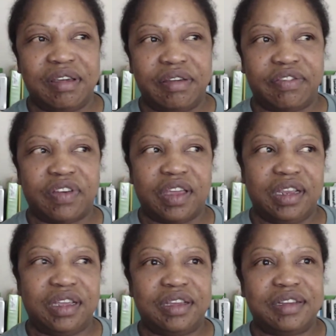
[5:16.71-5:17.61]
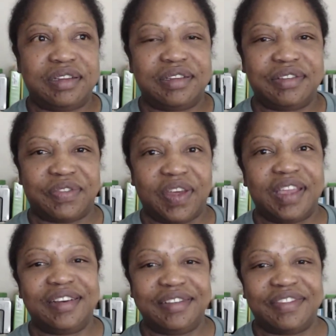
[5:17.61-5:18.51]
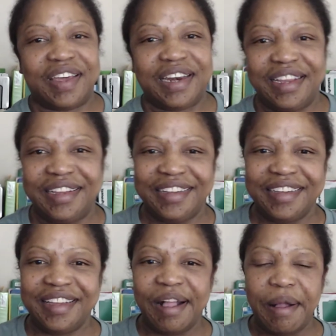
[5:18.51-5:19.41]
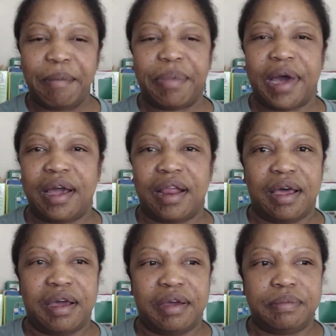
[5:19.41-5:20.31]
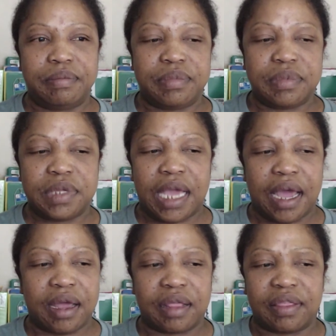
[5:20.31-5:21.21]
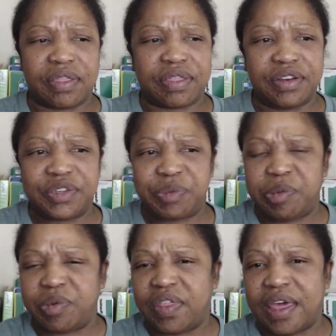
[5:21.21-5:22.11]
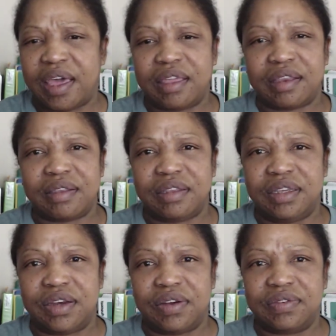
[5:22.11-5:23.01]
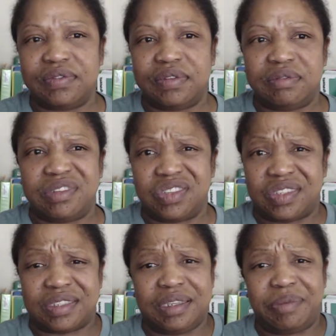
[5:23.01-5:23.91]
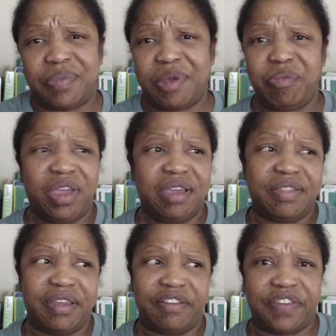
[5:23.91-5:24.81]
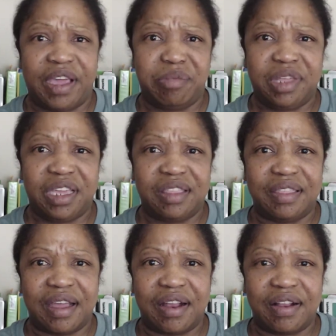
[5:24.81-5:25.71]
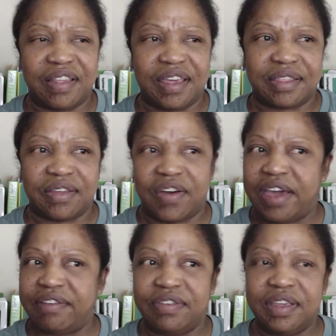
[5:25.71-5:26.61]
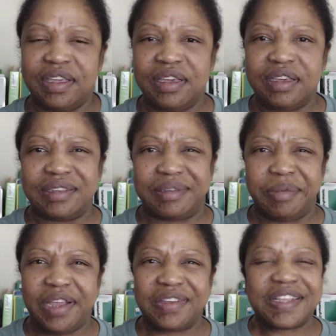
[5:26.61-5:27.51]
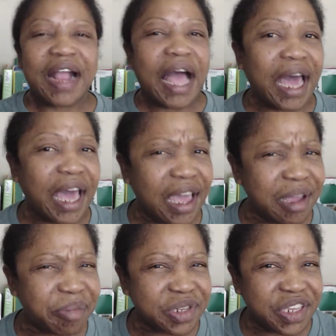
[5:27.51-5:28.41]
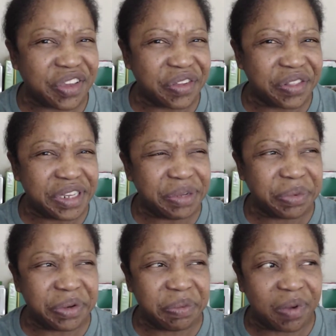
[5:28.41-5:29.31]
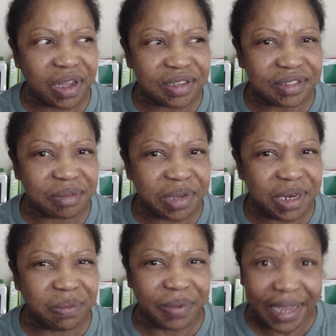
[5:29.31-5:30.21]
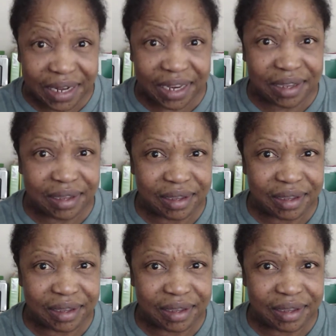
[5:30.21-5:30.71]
funny. It was funny. But yeah, there's people that, just sleep. They bring their family in there. Like they'll have somebody else there. I particularly wouldn't want somebody waiting